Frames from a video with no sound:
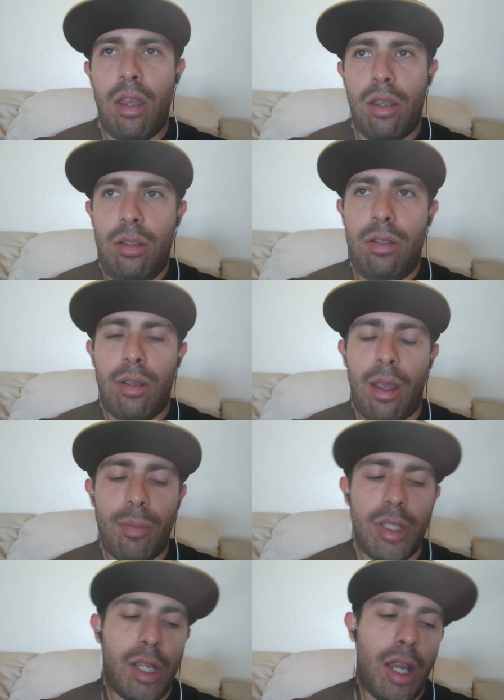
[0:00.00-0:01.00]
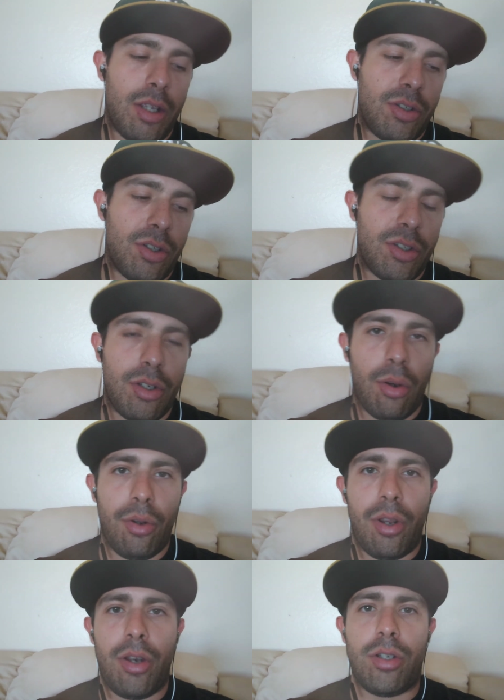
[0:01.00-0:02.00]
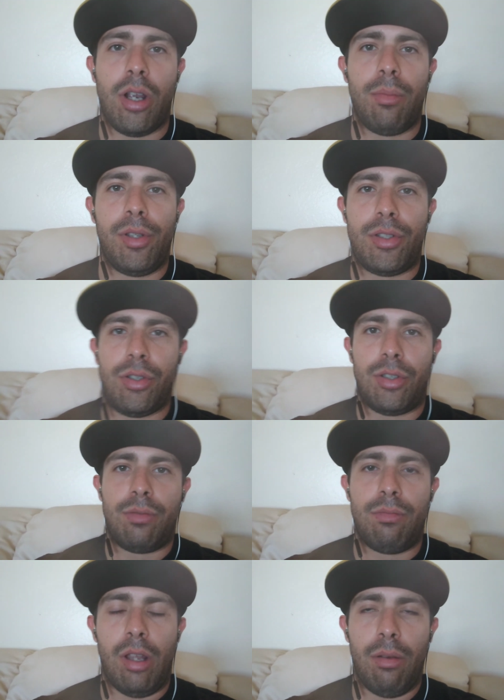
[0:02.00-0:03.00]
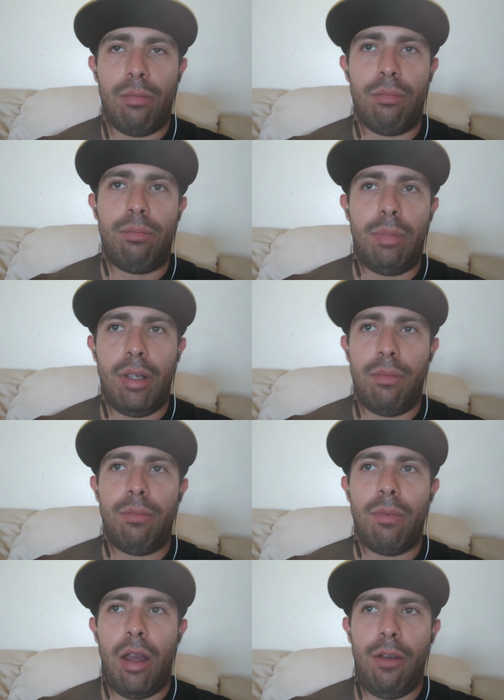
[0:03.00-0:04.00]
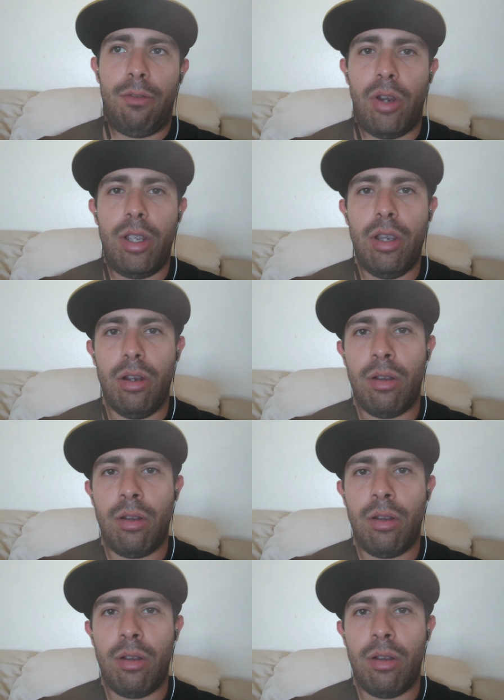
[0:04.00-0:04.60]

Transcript: I mean, the guy is just a total nut job. Let's just you know be uh, frank here.